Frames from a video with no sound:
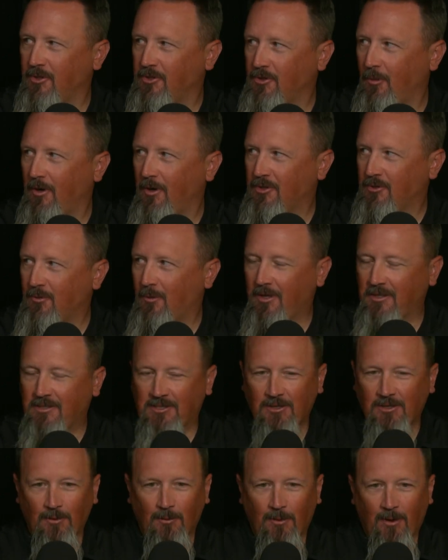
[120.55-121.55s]

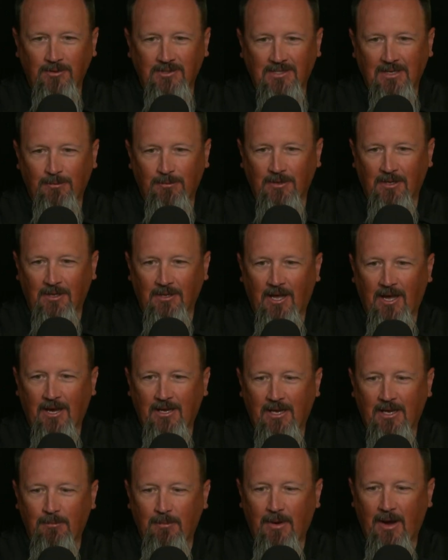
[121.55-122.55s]
2022, I was able to
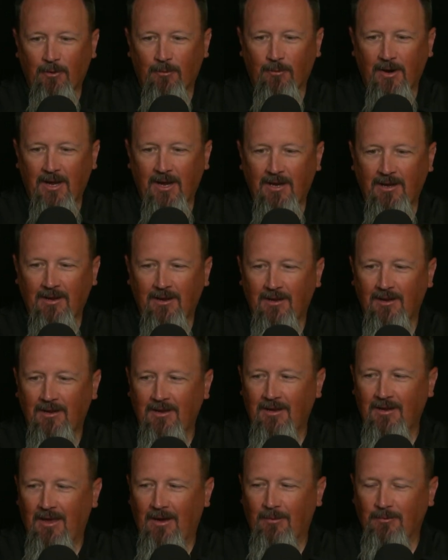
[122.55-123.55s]
lock in my rate
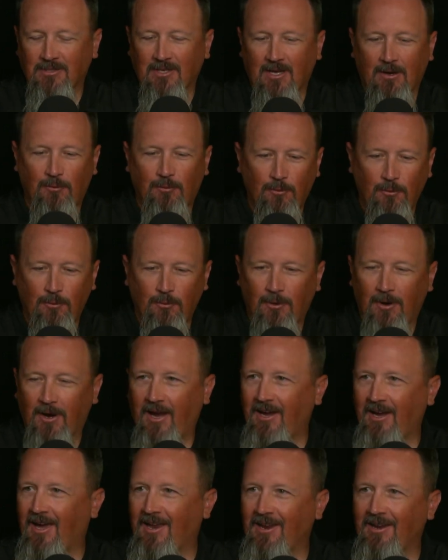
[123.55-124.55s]
and was like, whew,
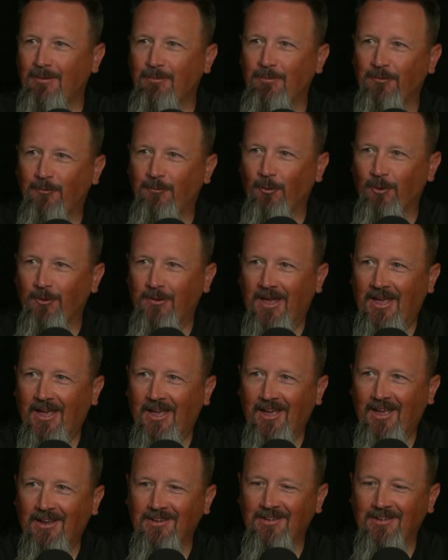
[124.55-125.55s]
I got it in before the
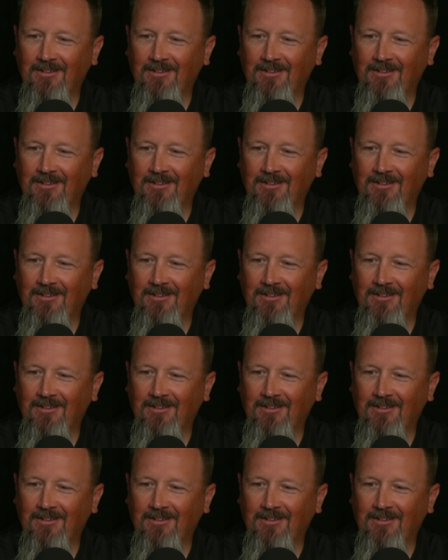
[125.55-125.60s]
end.